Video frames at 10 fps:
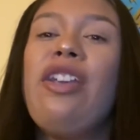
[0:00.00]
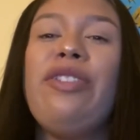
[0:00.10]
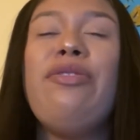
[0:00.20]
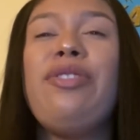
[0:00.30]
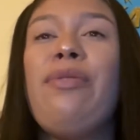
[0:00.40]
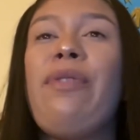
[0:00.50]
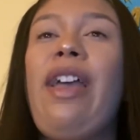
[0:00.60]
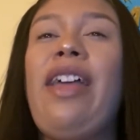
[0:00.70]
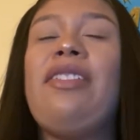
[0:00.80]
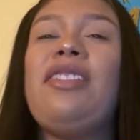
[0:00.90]
you still would have
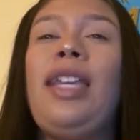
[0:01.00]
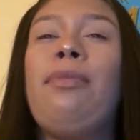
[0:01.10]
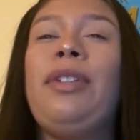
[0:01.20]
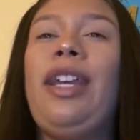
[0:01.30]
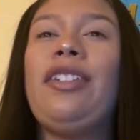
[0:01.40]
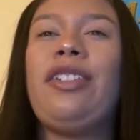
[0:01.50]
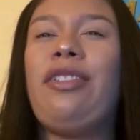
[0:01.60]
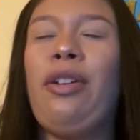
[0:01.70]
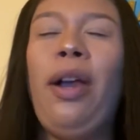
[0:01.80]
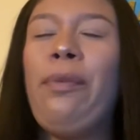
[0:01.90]
had the same reaction.
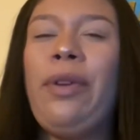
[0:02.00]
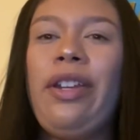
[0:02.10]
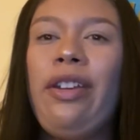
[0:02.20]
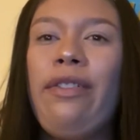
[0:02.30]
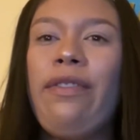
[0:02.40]
No, I wouldn't have.